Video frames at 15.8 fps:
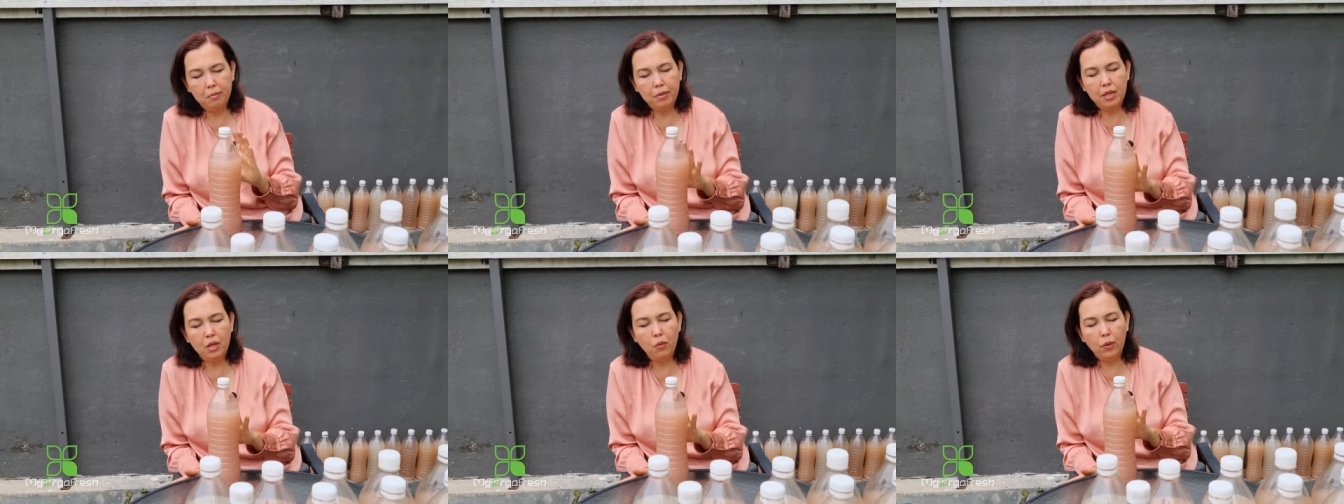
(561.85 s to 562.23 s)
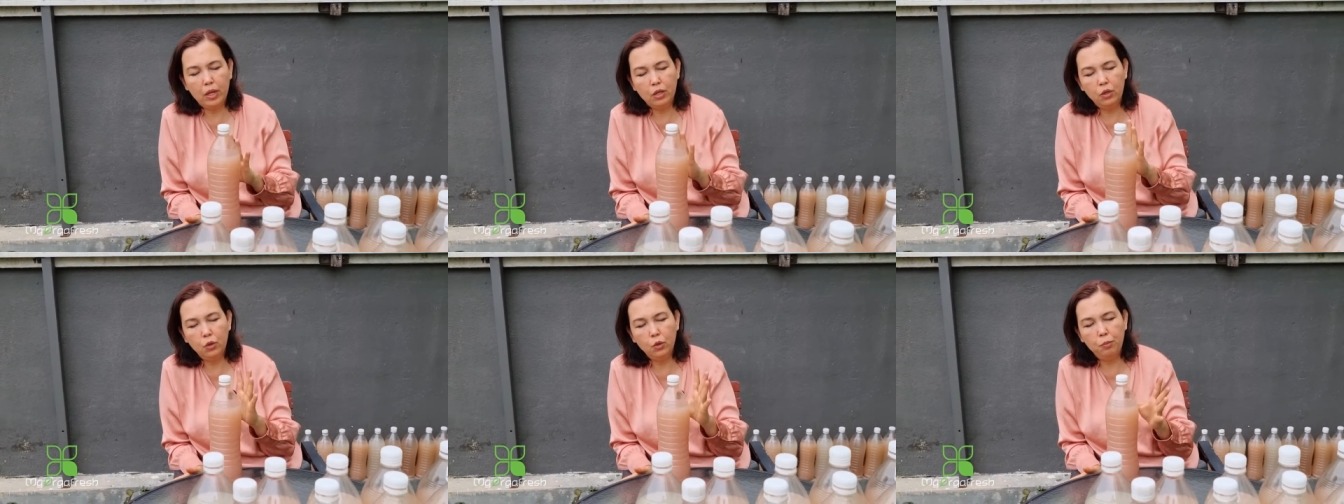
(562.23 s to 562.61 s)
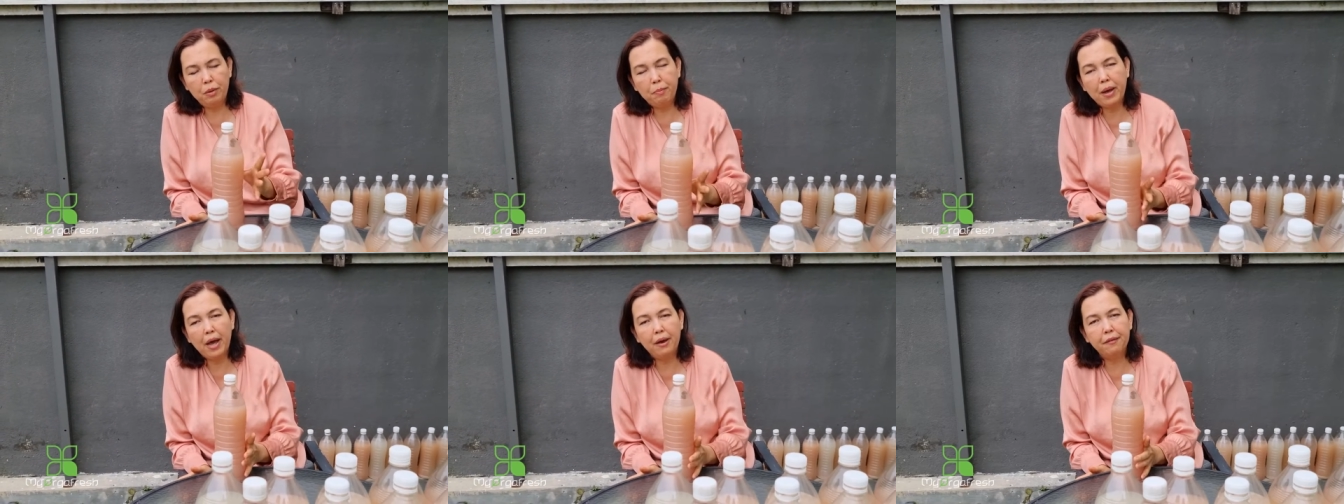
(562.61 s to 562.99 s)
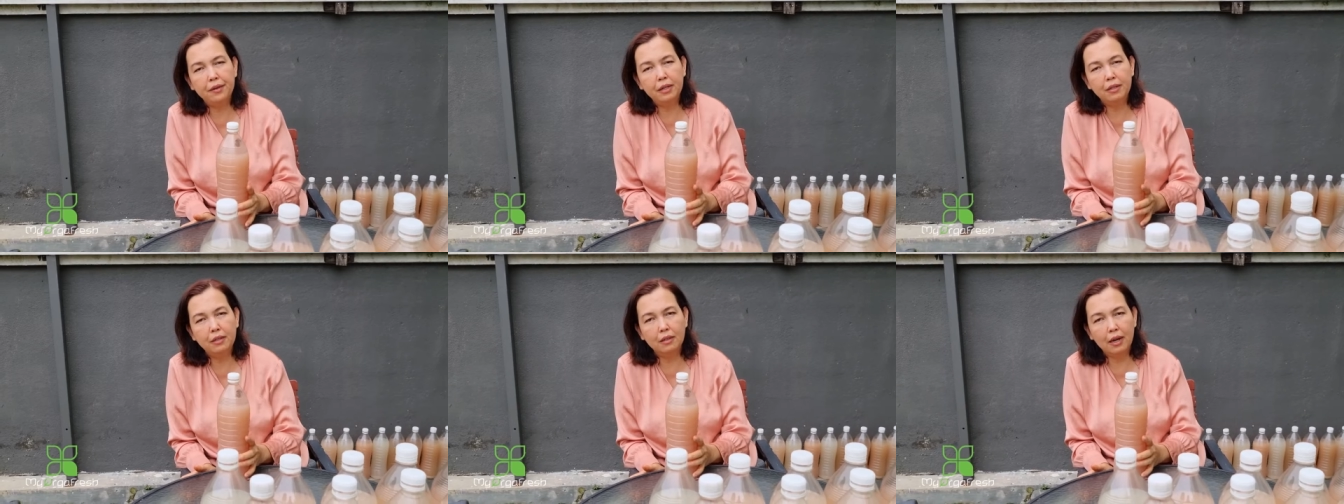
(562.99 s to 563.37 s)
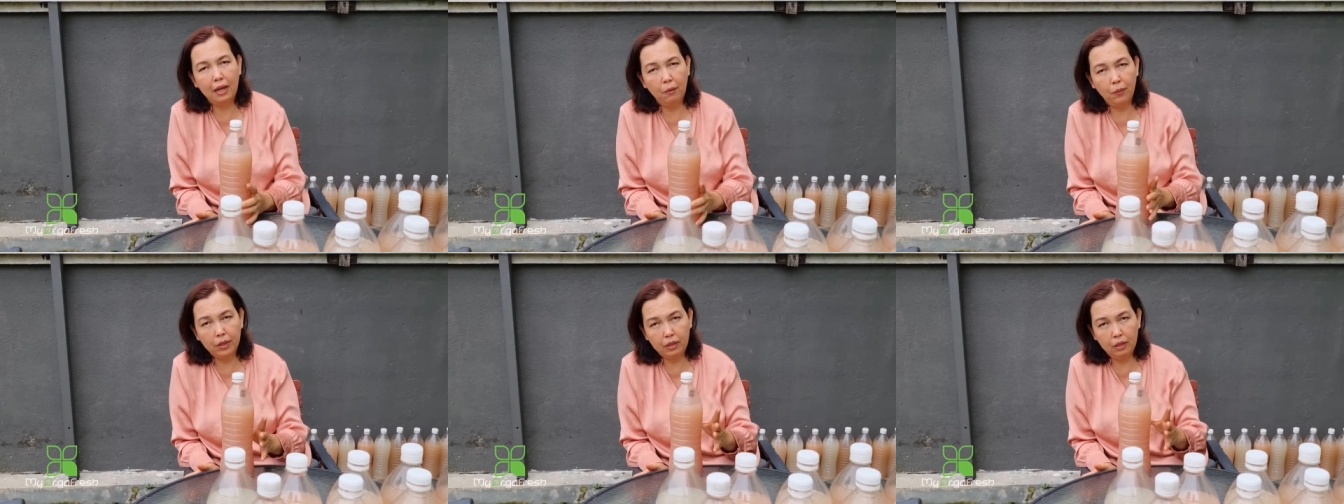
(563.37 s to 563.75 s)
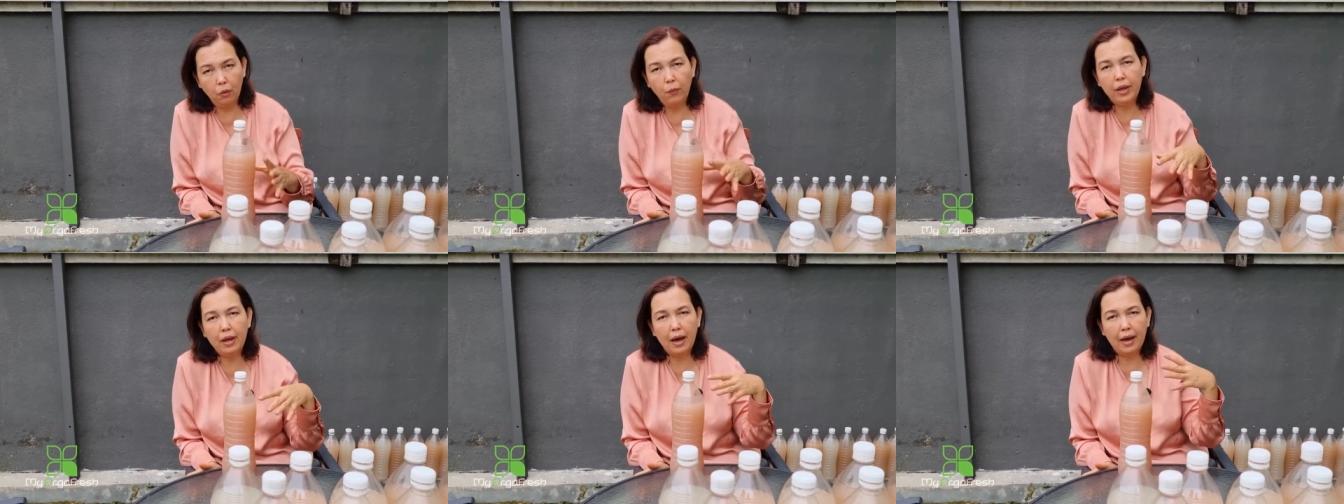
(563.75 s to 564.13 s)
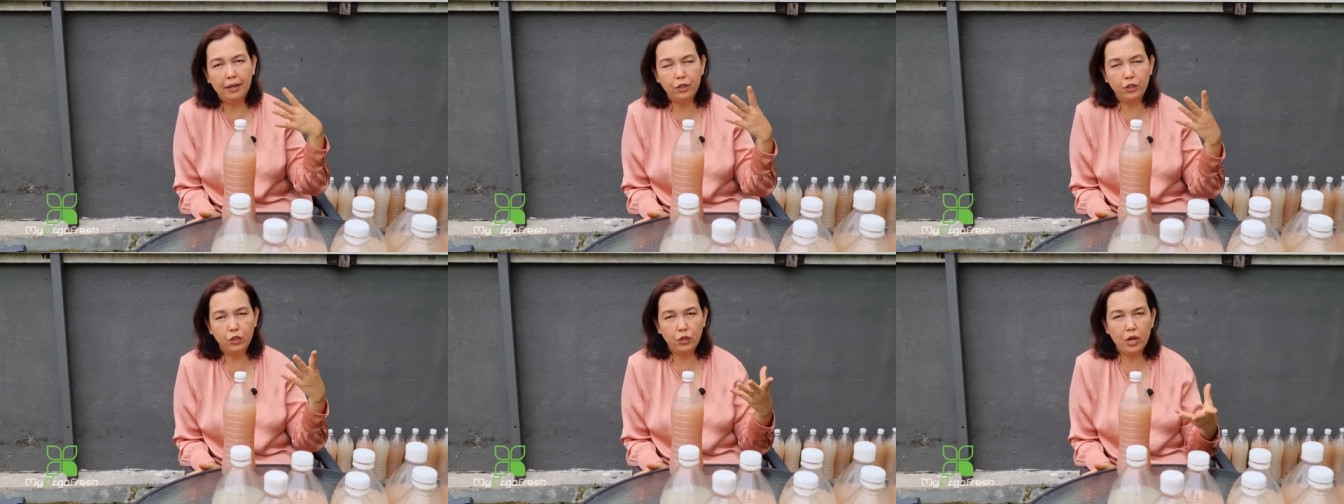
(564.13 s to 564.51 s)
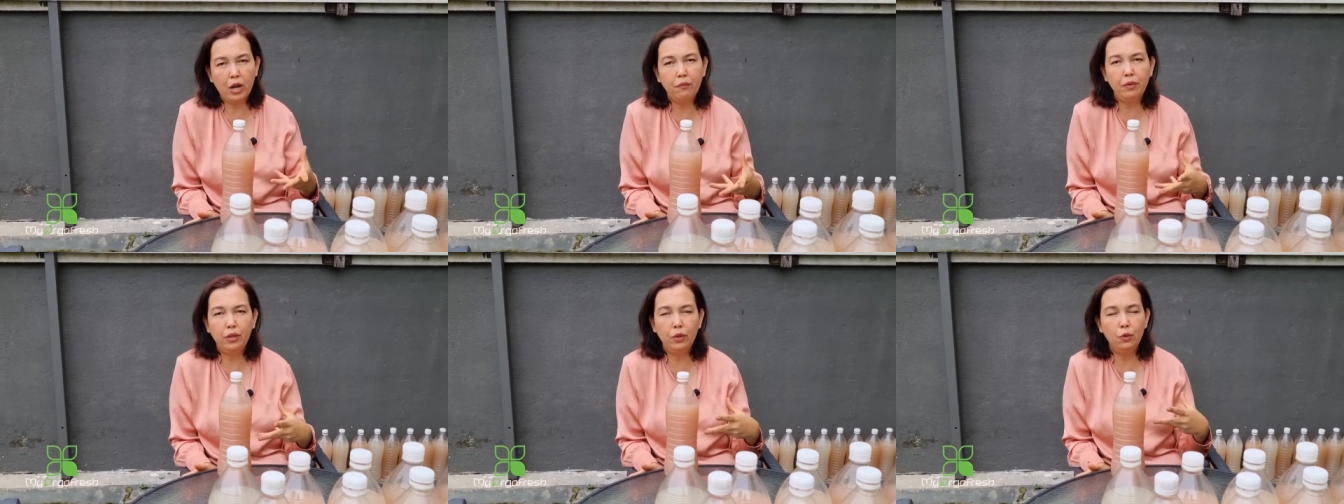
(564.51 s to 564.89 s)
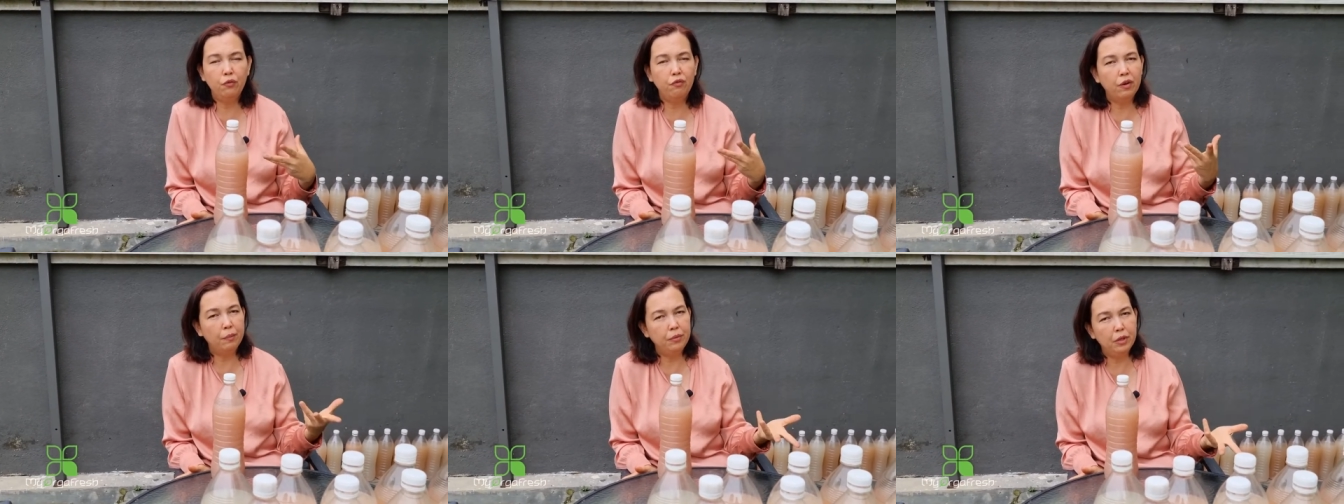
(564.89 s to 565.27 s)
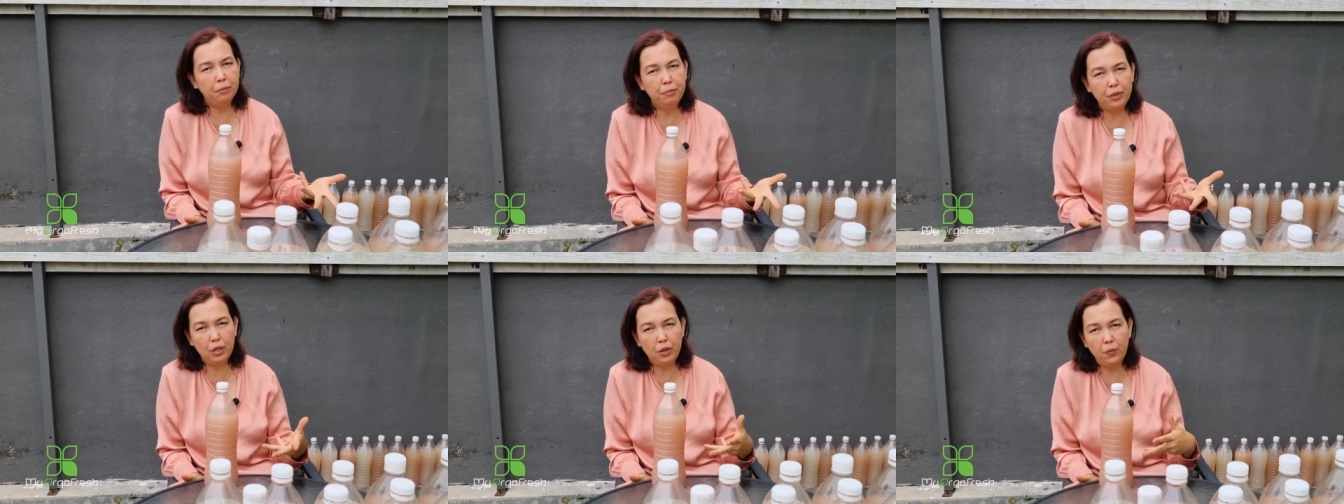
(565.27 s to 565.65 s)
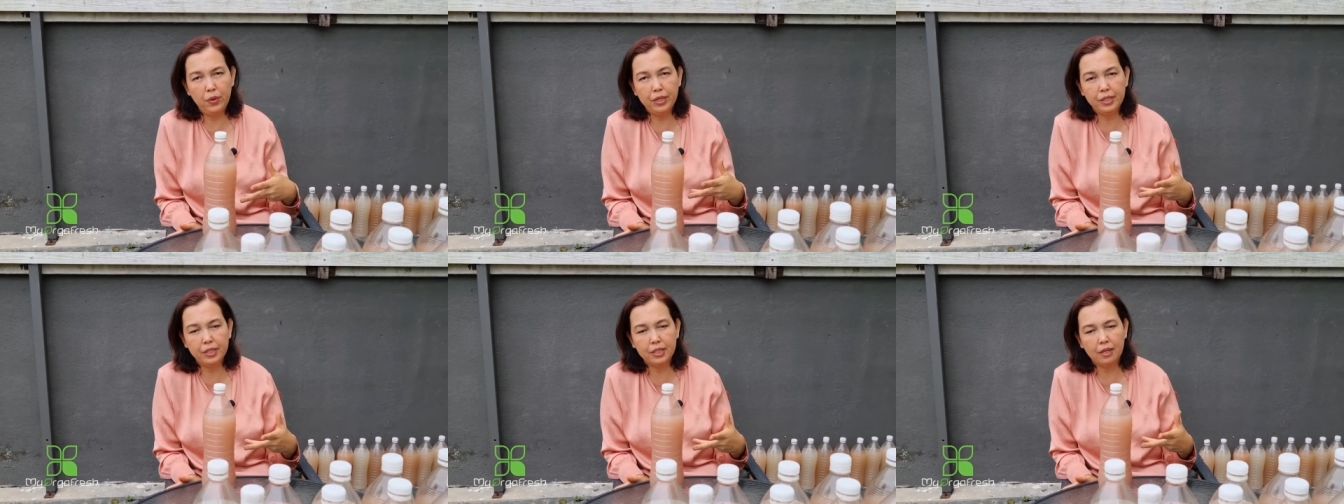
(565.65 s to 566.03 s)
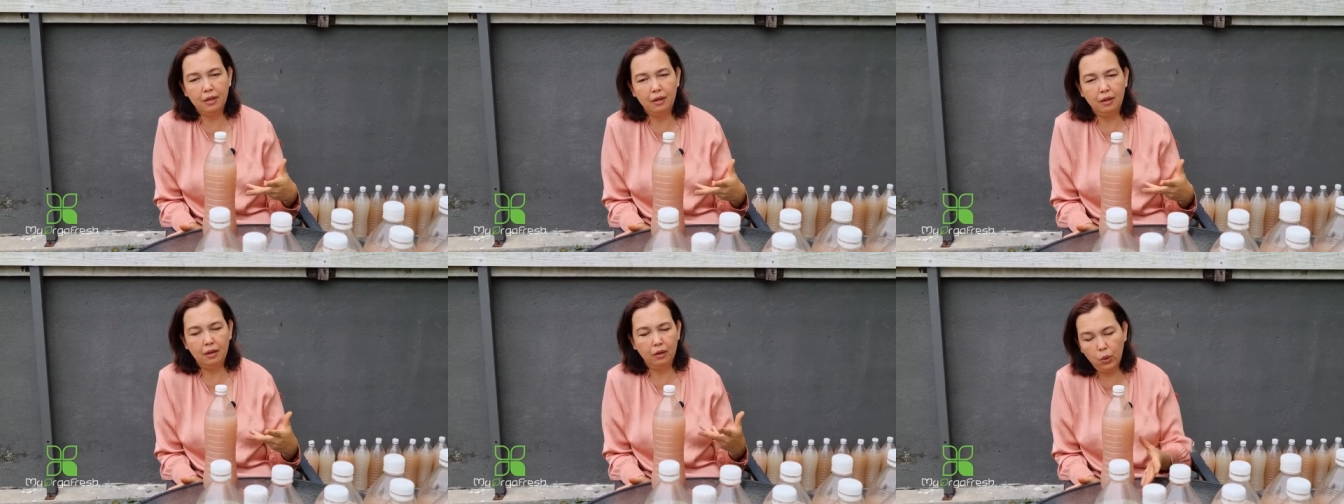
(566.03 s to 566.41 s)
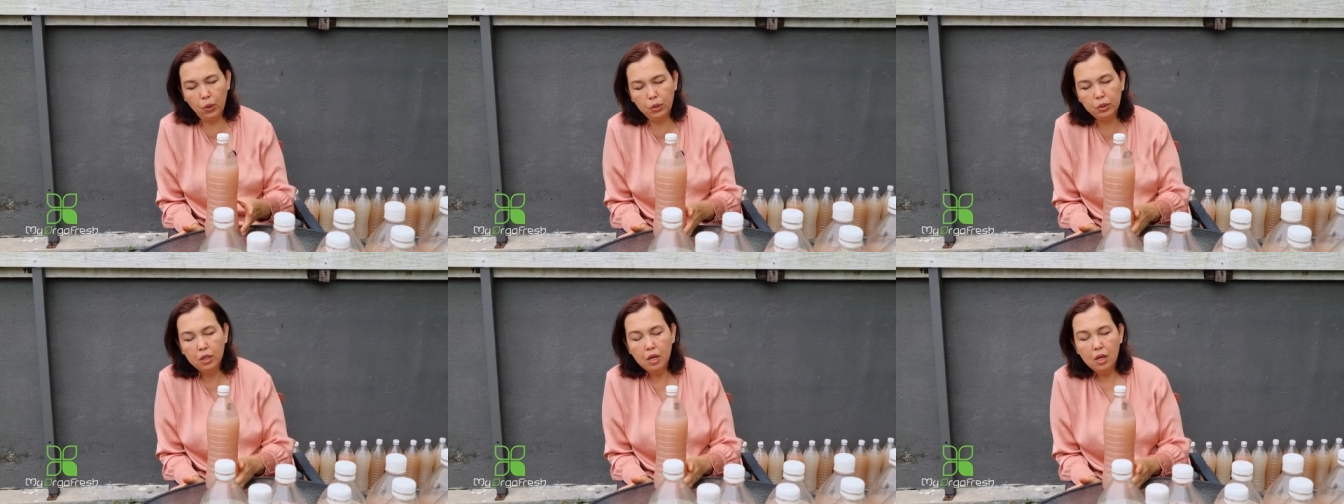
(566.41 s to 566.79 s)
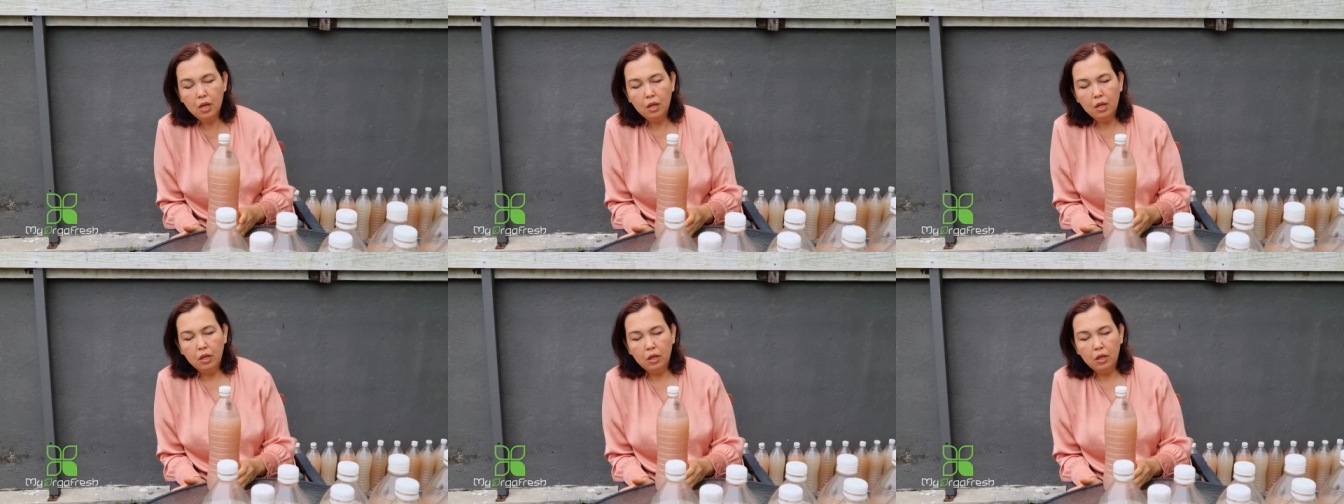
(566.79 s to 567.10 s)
maybe when you preparing like what the way I share with you from the previous video,